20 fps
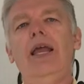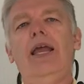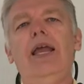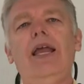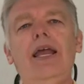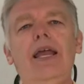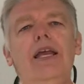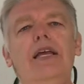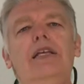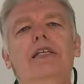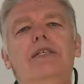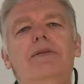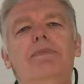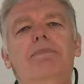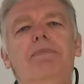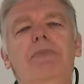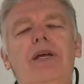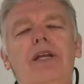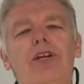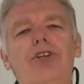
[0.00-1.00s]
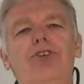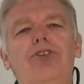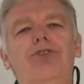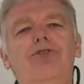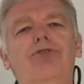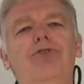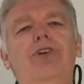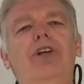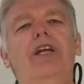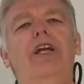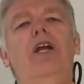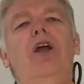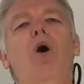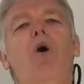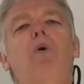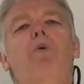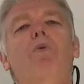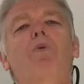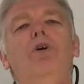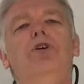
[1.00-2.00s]
His ministry
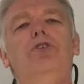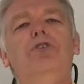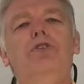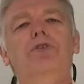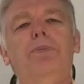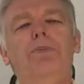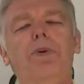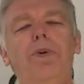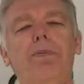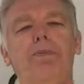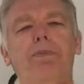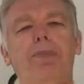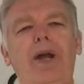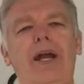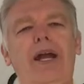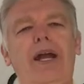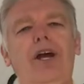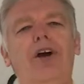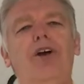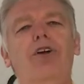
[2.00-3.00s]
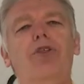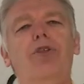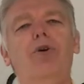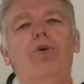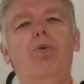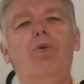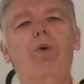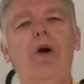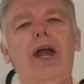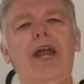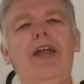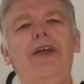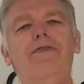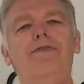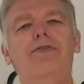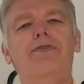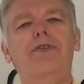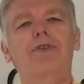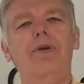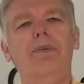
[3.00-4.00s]
was to prepare the way
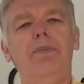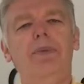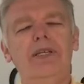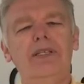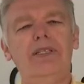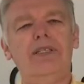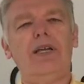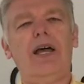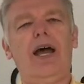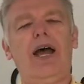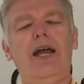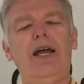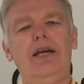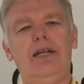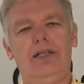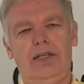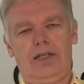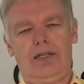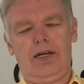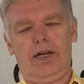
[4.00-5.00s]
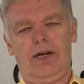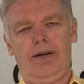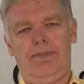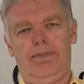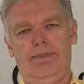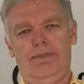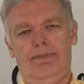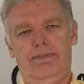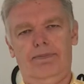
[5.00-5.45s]
for the Messiah to come.